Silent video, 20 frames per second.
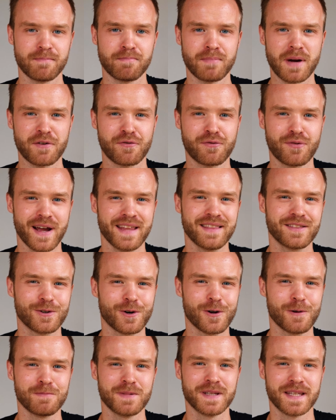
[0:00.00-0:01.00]
My friend
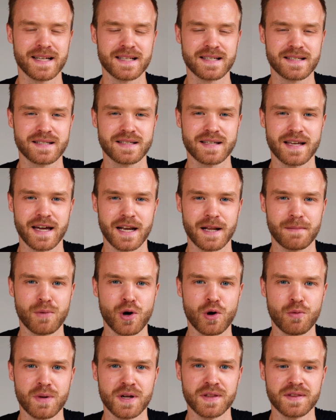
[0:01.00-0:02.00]
told me this at a
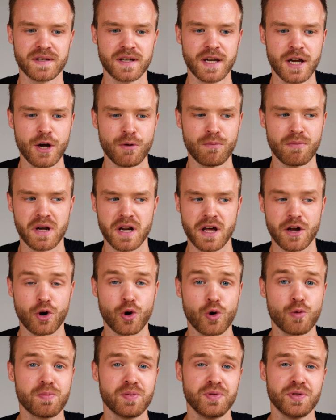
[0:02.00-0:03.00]
moment when I
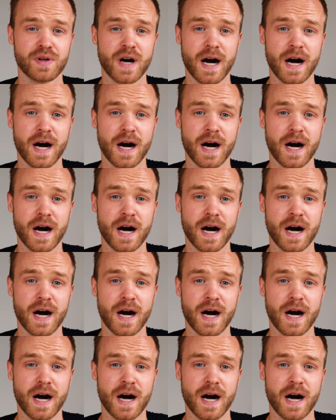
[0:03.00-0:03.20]
opened